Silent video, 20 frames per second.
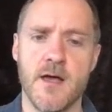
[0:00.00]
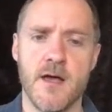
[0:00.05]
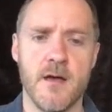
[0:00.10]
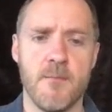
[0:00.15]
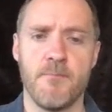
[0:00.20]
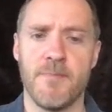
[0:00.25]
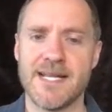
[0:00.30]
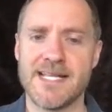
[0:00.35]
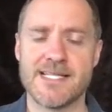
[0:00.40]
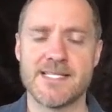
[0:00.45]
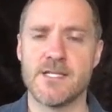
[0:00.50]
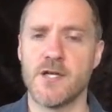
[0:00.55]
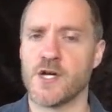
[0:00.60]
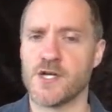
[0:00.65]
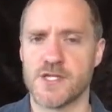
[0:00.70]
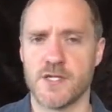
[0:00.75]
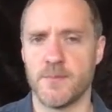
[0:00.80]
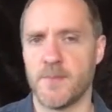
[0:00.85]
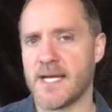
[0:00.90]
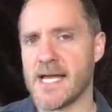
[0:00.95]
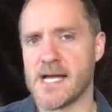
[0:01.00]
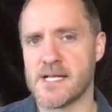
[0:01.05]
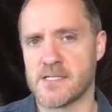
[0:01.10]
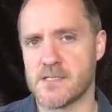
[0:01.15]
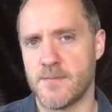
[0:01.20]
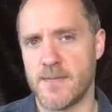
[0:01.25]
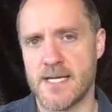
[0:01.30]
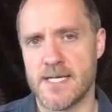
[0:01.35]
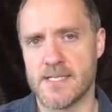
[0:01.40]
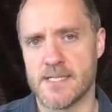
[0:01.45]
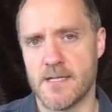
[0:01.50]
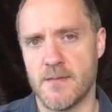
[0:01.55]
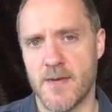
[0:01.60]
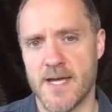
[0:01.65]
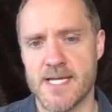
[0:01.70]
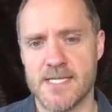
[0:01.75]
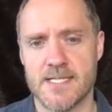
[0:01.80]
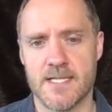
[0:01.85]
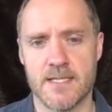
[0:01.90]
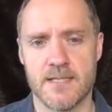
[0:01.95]
but it's not jumping out to me as an
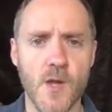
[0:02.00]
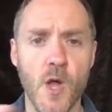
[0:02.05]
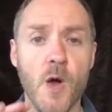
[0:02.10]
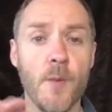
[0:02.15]
amazing